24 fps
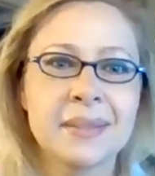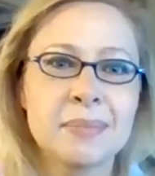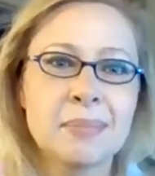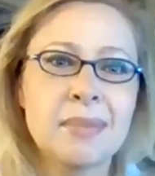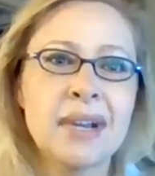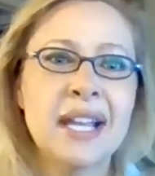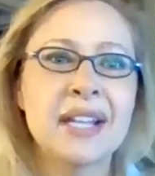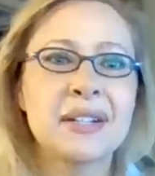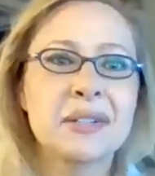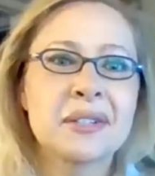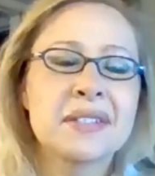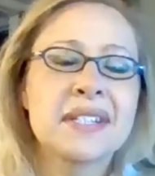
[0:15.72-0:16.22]

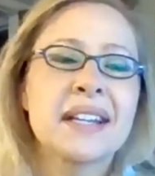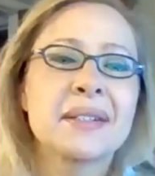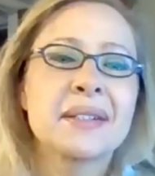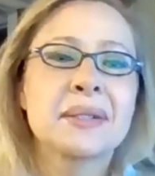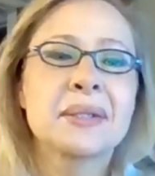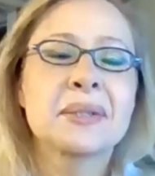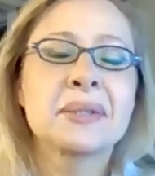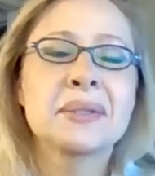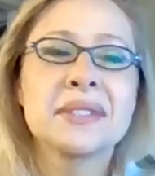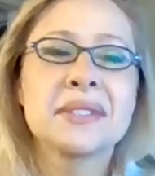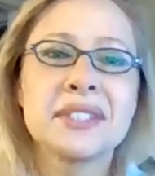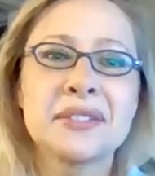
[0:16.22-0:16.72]
minor
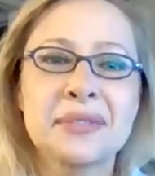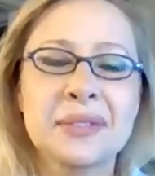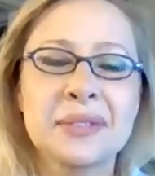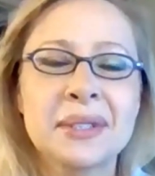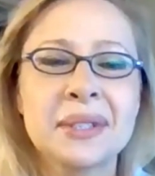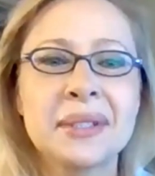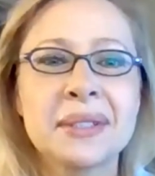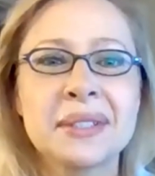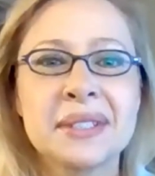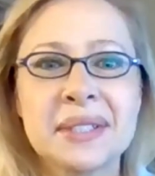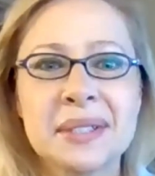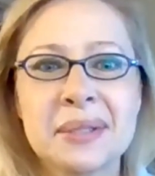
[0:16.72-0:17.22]
technical
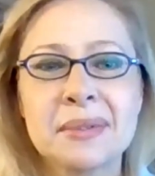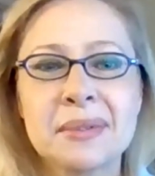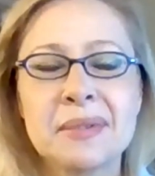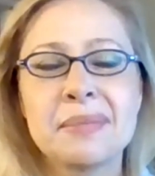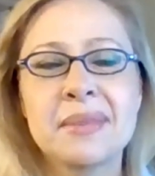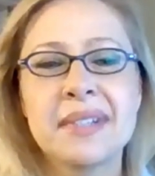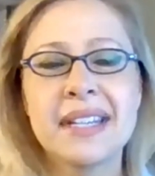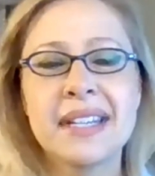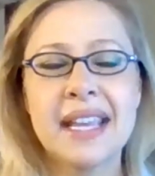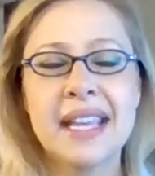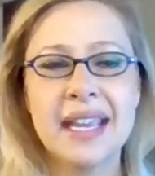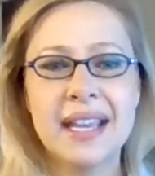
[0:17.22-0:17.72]
difficulties we've
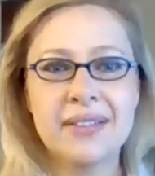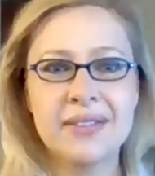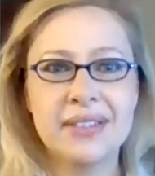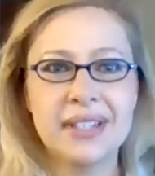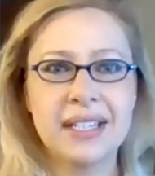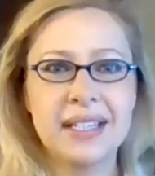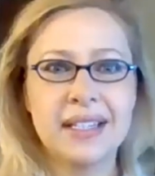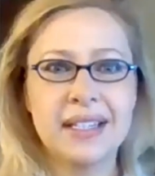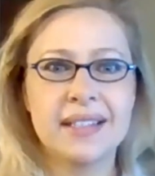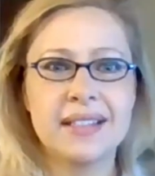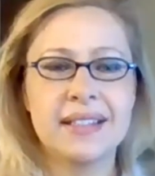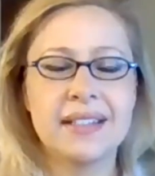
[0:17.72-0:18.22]
been
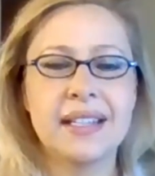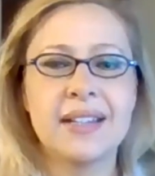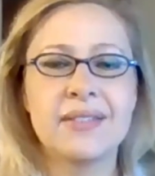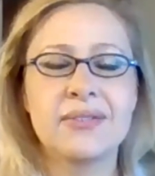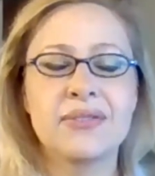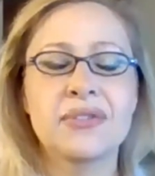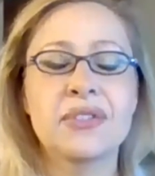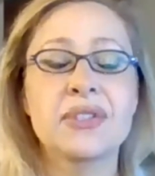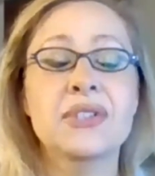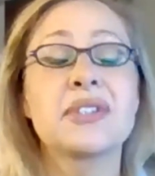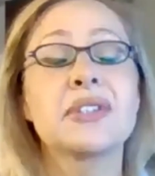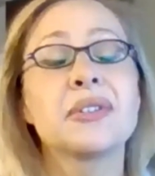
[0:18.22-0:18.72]
having and,
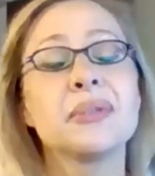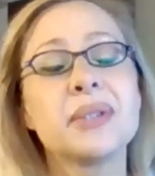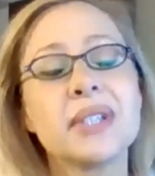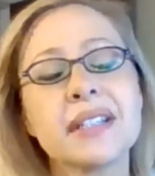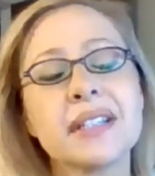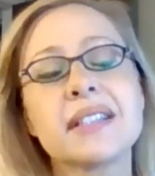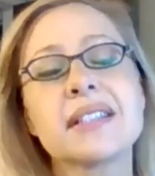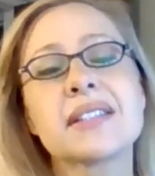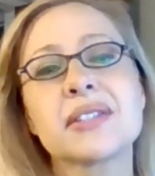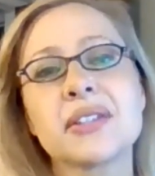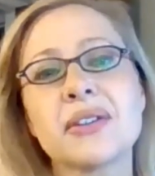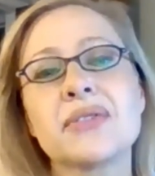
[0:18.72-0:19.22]
and for doing
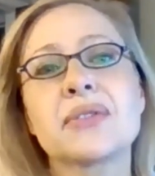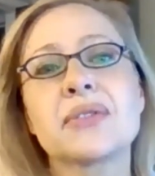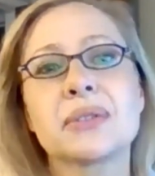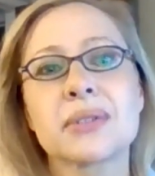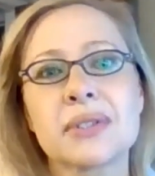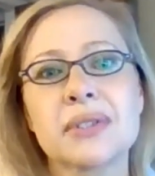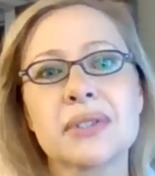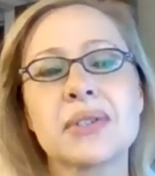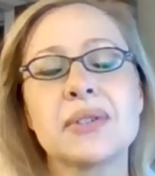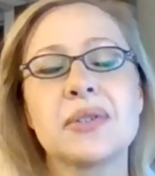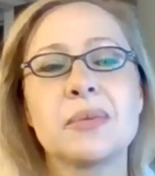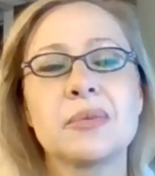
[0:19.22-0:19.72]
this over
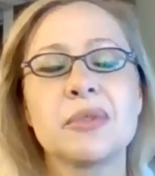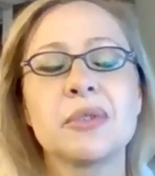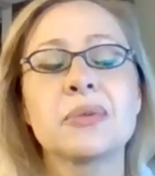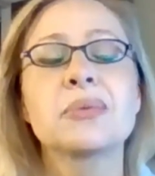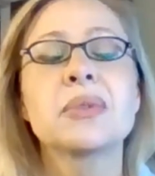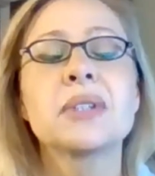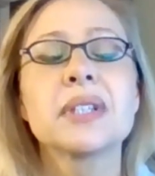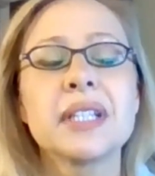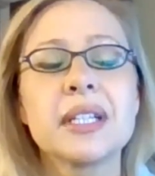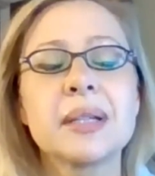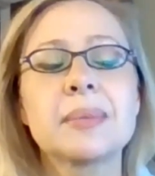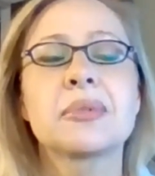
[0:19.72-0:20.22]
Zoom. We
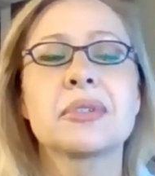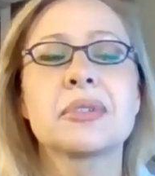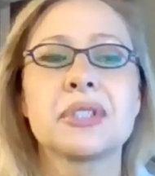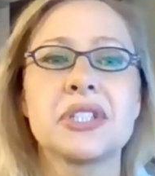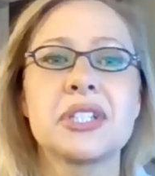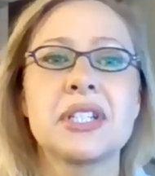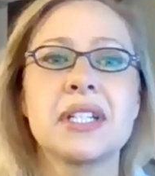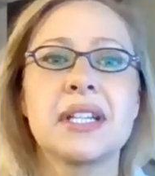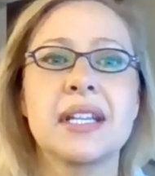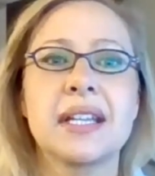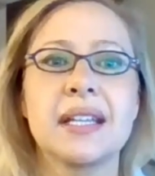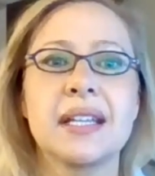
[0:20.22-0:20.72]
really
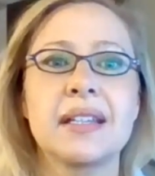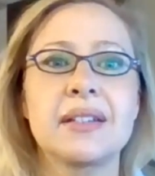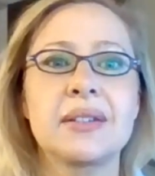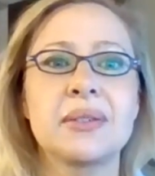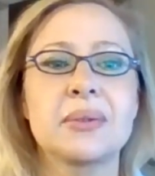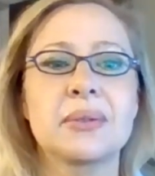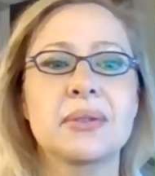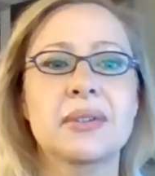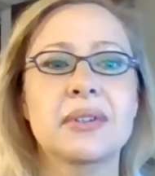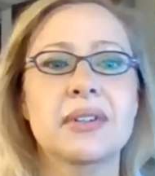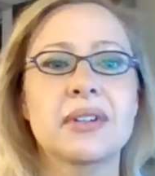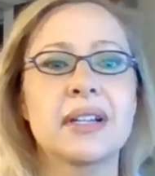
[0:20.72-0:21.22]
appreciate
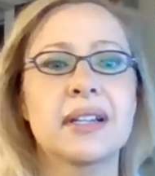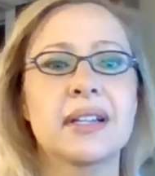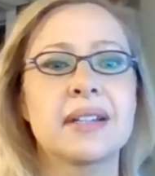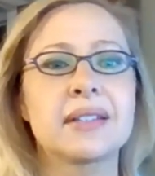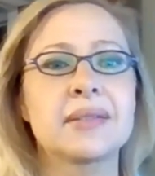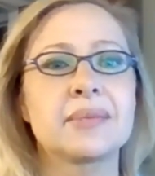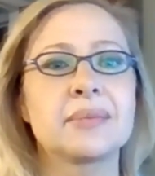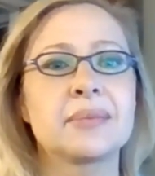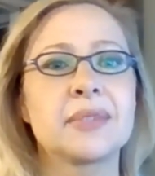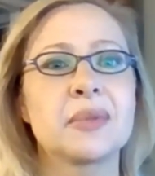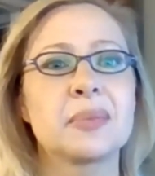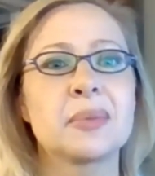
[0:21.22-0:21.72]
your, uh,
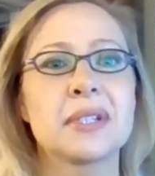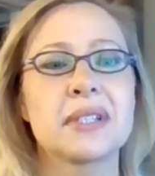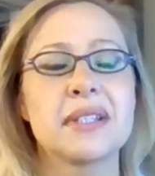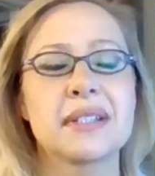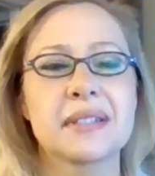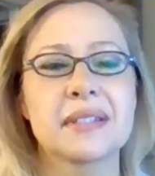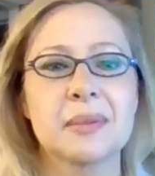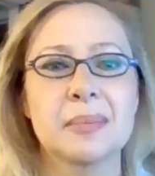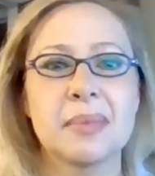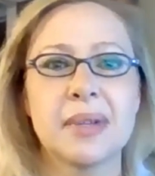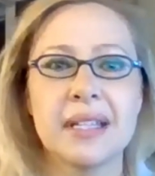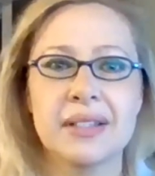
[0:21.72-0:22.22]
your
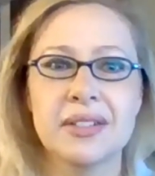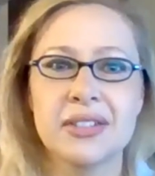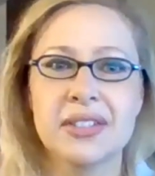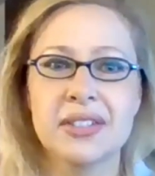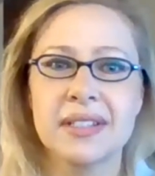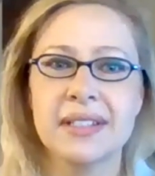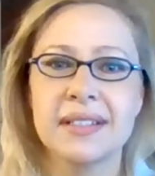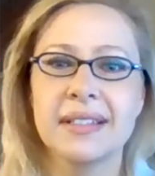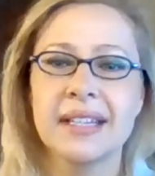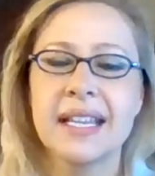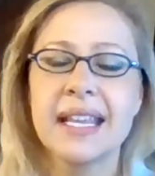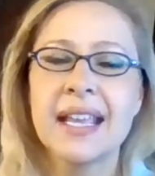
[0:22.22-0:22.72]

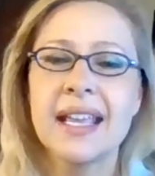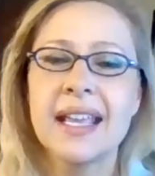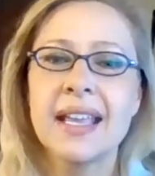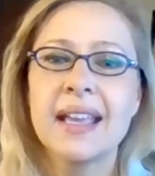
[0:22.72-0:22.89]
participation.